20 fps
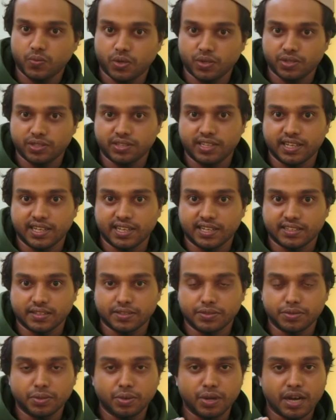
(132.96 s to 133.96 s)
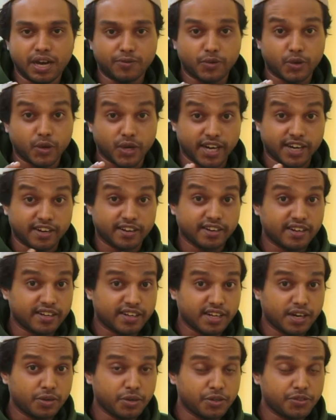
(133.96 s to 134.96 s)
was that you have to render
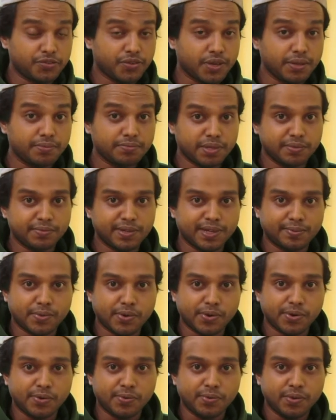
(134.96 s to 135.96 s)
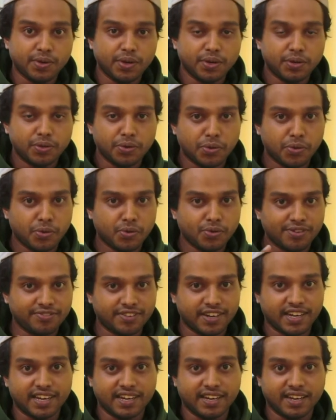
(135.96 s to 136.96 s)
it out from Premiere Pro to a
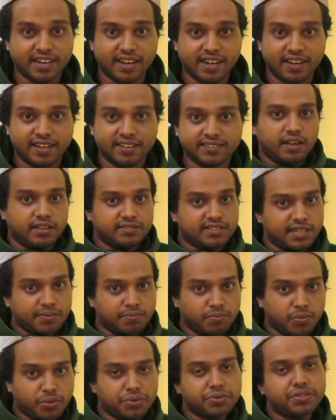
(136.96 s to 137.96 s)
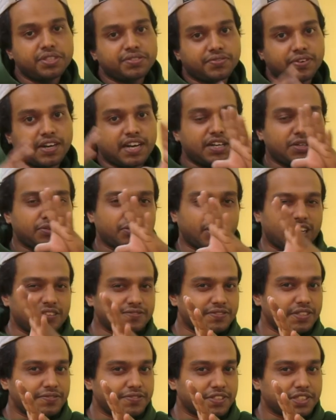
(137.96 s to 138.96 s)
file, then move this file to
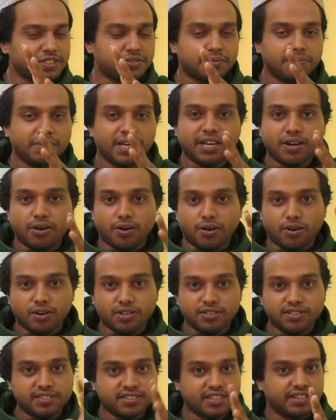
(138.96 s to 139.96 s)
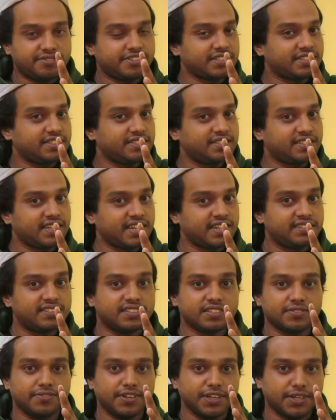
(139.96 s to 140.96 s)
After Effects to make all these effects inside
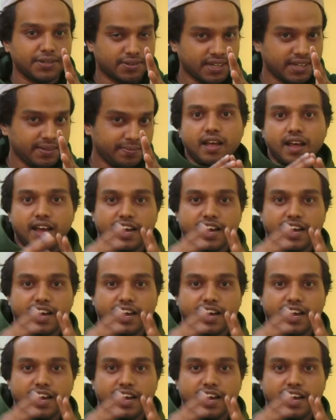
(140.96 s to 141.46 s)
this video clip.